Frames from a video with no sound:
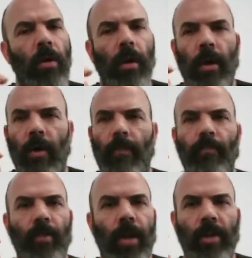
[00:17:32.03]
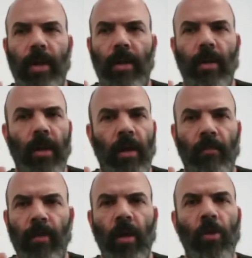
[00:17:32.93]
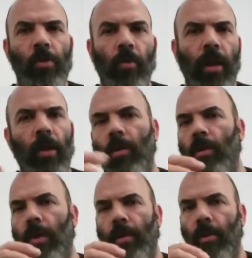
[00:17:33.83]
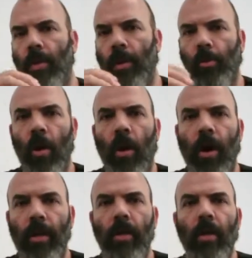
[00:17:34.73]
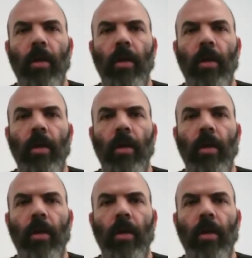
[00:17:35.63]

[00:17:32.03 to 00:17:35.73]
and then a minute or so later it's gone,